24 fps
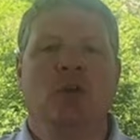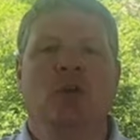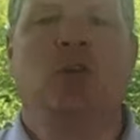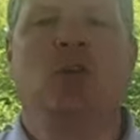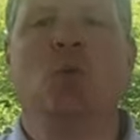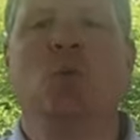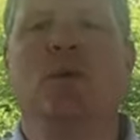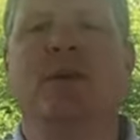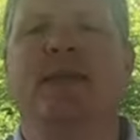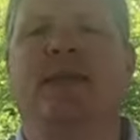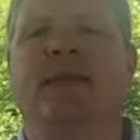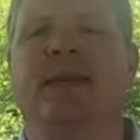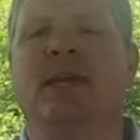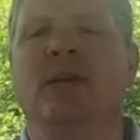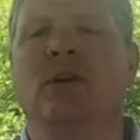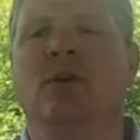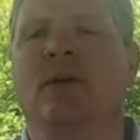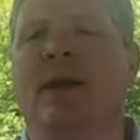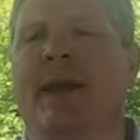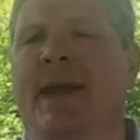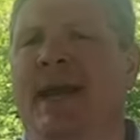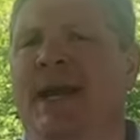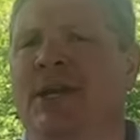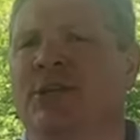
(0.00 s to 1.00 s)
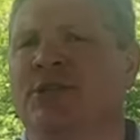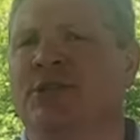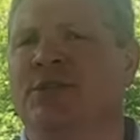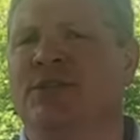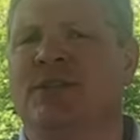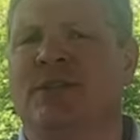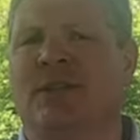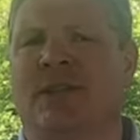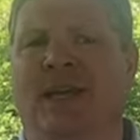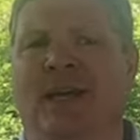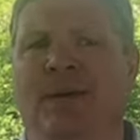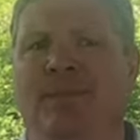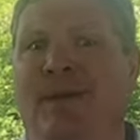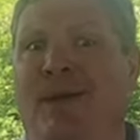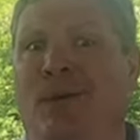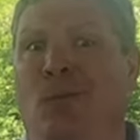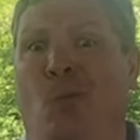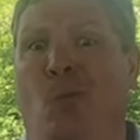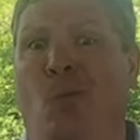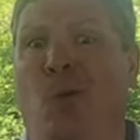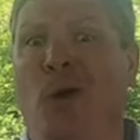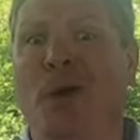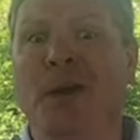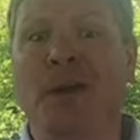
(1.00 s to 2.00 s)
You would hear agents claim that
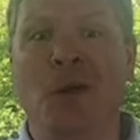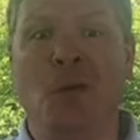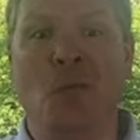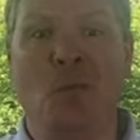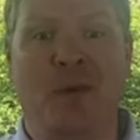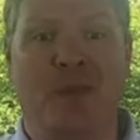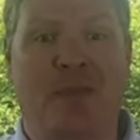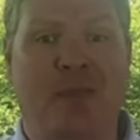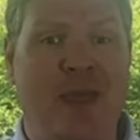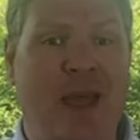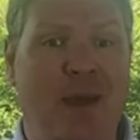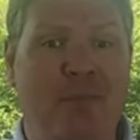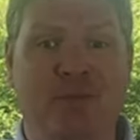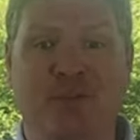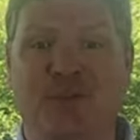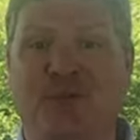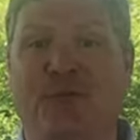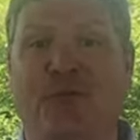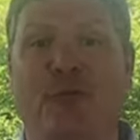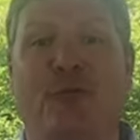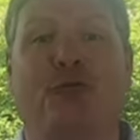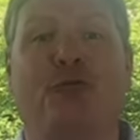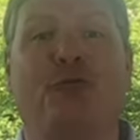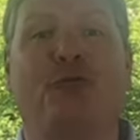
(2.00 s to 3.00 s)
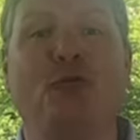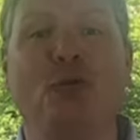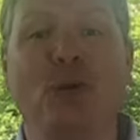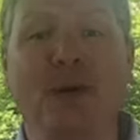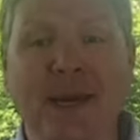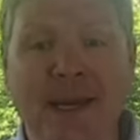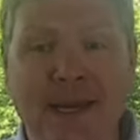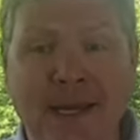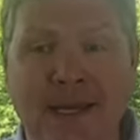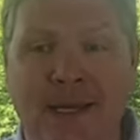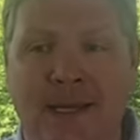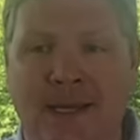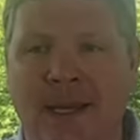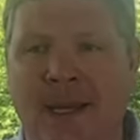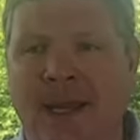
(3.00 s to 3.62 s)
working with them is for free.